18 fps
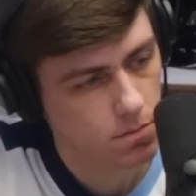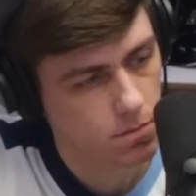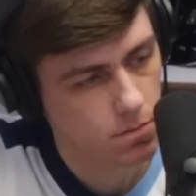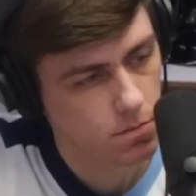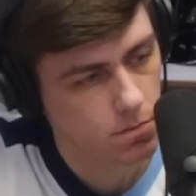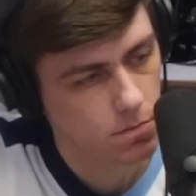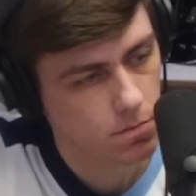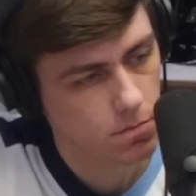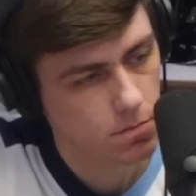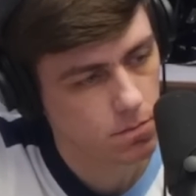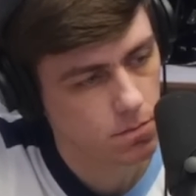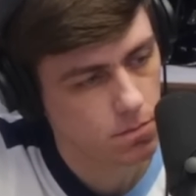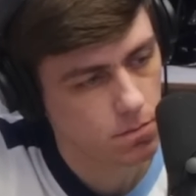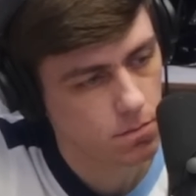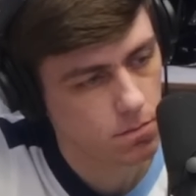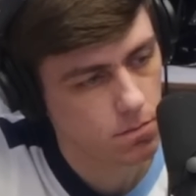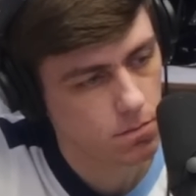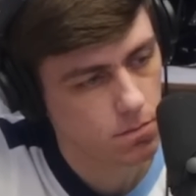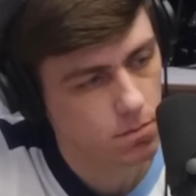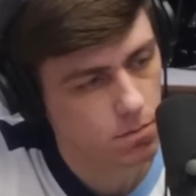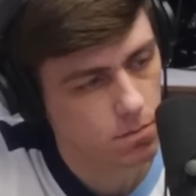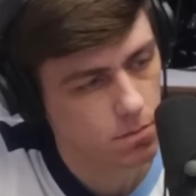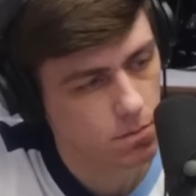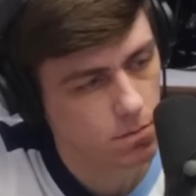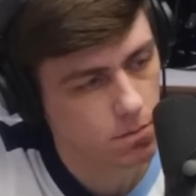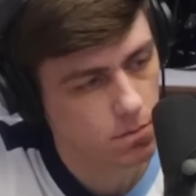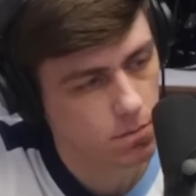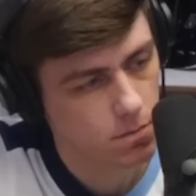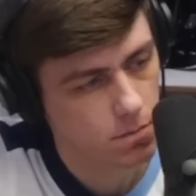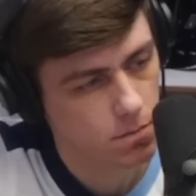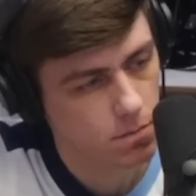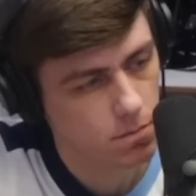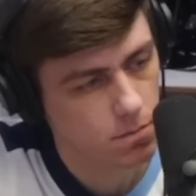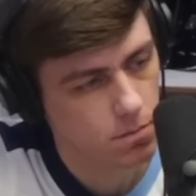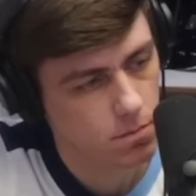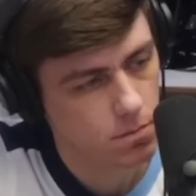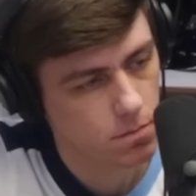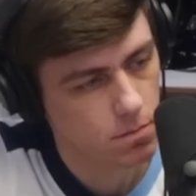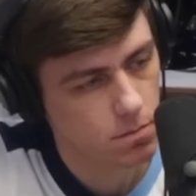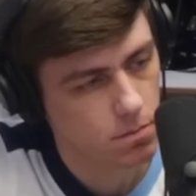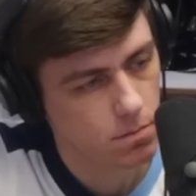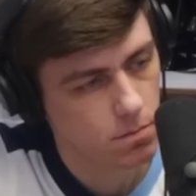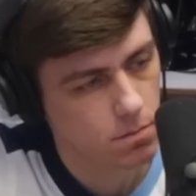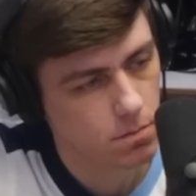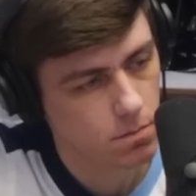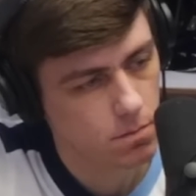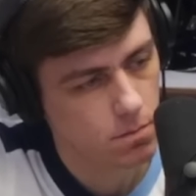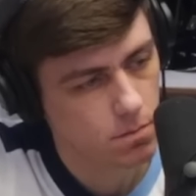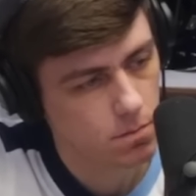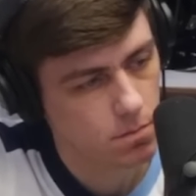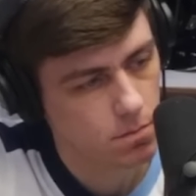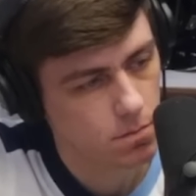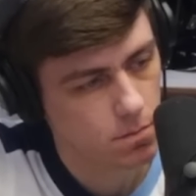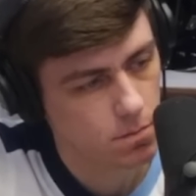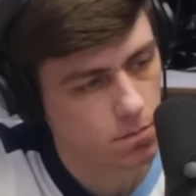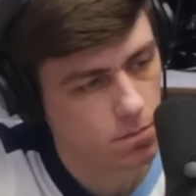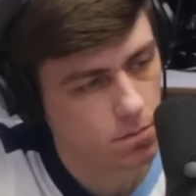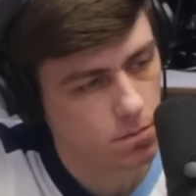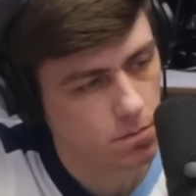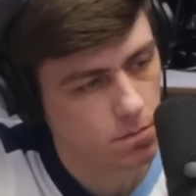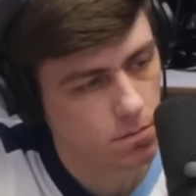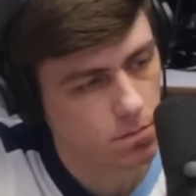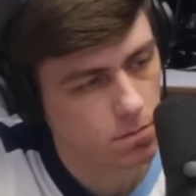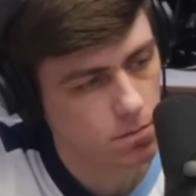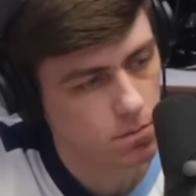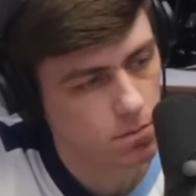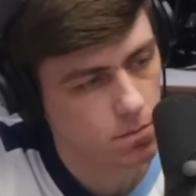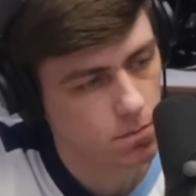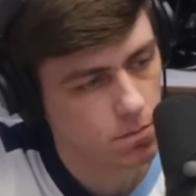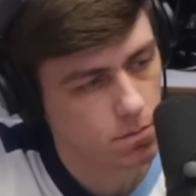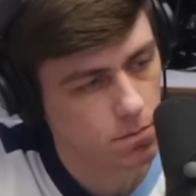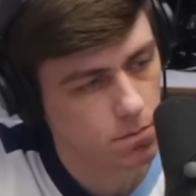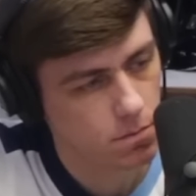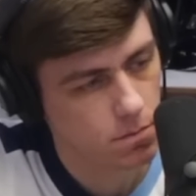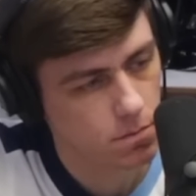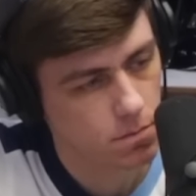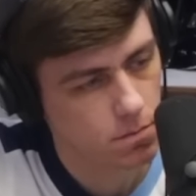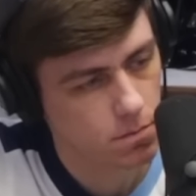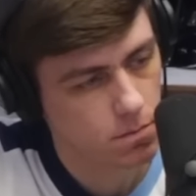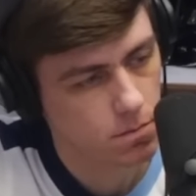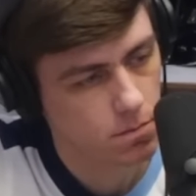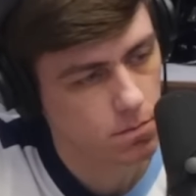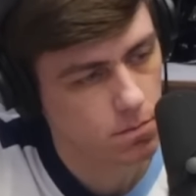(silent)